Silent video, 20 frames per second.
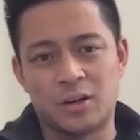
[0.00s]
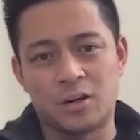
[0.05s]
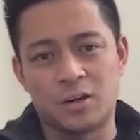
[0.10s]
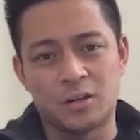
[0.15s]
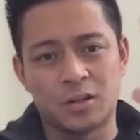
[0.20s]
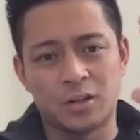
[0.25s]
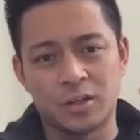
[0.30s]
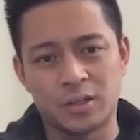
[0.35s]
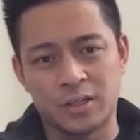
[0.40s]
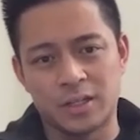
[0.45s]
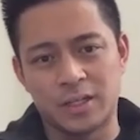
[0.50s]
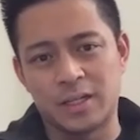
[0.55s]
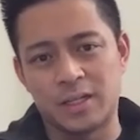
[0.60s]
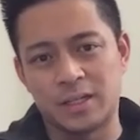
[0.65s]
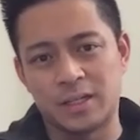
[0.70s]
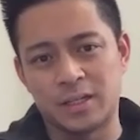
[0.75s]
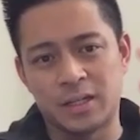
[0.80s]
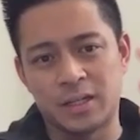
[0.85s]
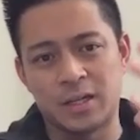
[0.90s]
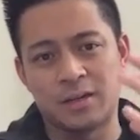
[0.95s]
daughter and uh,
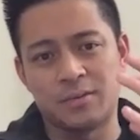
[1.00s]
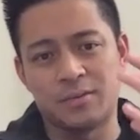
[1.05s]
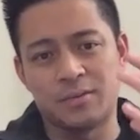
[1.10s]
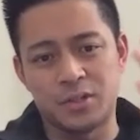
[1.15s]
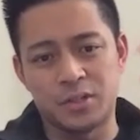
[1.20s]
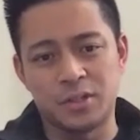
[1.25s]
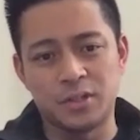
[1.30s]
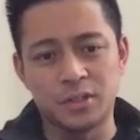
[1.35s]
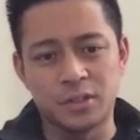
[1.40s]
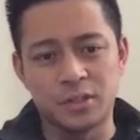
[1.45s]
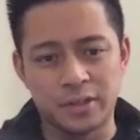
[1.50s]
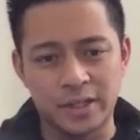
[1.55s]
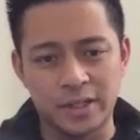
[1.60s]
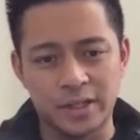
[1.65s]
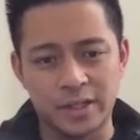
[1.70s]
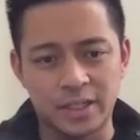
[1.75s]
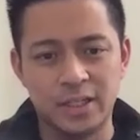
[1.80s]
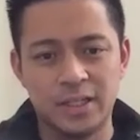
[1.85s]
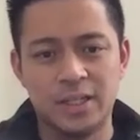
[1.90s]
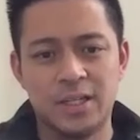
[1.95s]
i have
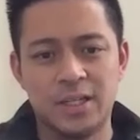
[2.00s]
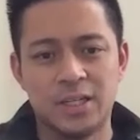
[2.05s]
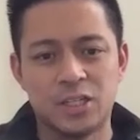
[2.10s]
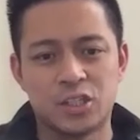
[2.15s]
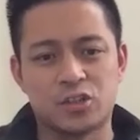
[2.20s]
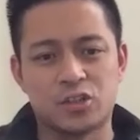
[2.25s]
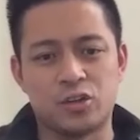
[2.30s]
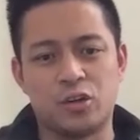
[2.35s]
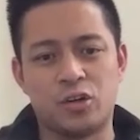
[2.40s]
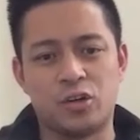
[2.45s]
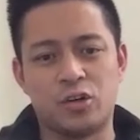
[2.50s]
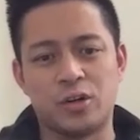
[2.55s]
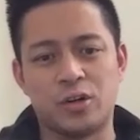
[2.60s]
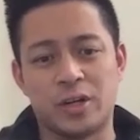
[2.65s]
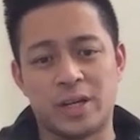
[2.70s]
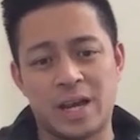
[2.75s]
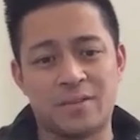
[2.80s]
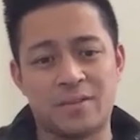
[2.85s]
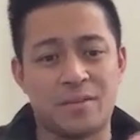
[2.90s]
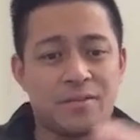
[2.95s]
children so
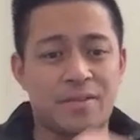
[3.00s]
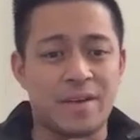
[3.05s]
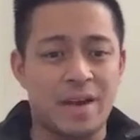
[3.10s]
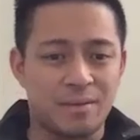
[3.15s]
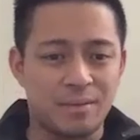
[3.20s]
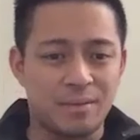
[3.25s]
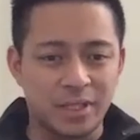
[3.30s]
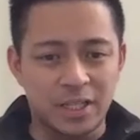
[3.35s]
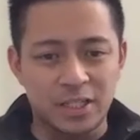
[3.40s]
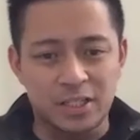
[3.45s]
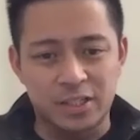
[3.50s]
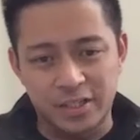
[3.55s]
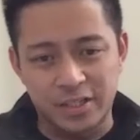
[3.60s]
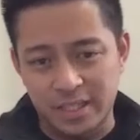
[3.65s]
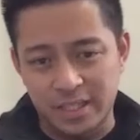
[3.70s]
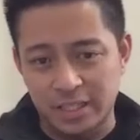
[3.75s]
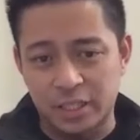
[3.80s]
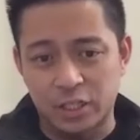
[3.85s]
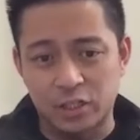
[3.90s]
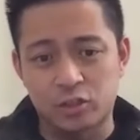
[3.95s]
and i have a family so
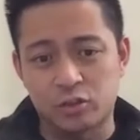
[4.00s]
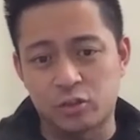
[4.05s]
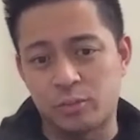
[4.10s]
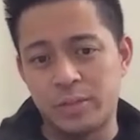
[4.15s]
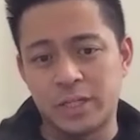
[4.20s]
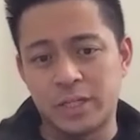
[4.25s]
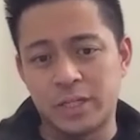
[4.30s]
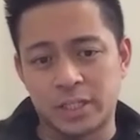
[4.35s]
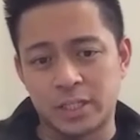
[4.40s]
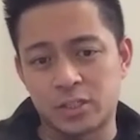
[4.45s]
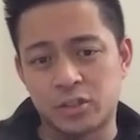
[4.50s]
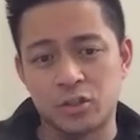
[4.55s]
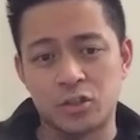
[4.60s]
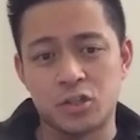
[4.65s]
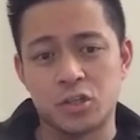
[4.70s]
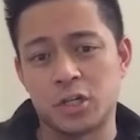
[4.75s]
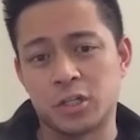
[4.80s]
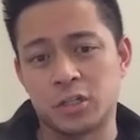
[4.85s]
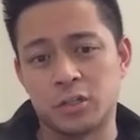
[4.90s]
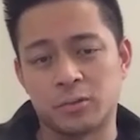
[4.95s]
it's like there's so many things to
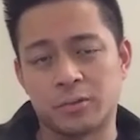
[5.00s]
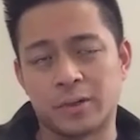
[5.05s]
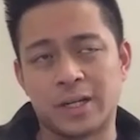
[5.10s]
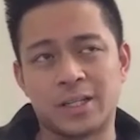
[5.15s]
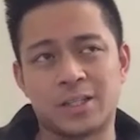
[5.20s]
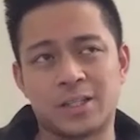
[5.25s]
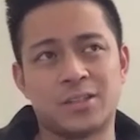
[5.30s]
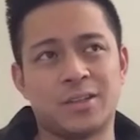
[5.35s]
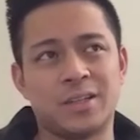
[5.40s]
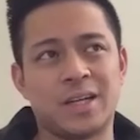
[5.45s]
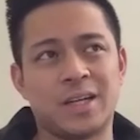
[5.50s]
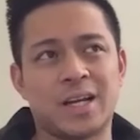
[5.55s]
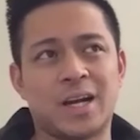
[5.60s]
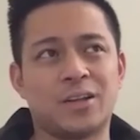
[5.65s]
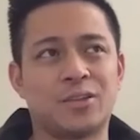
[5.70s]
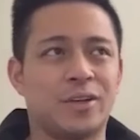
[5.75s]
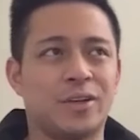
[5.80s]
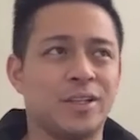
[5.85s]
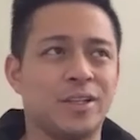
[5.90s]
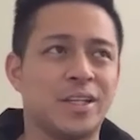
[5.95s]
juggle right so like
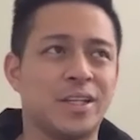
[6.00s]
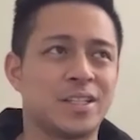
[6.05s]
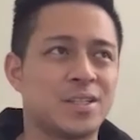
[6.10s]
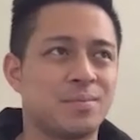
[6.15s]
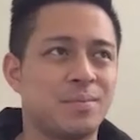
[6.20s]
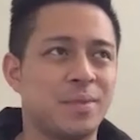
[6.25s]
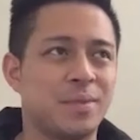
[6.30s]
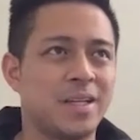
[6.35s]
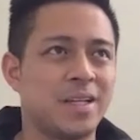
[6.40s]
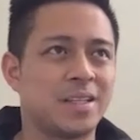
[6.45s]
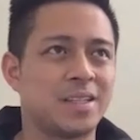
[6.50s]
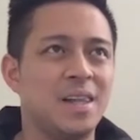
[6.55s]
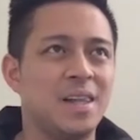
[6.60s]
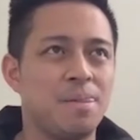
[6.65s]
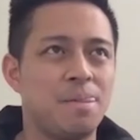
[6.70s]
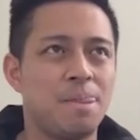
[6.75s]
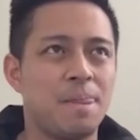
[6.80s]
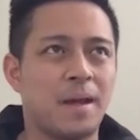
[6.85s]
how do i discipline it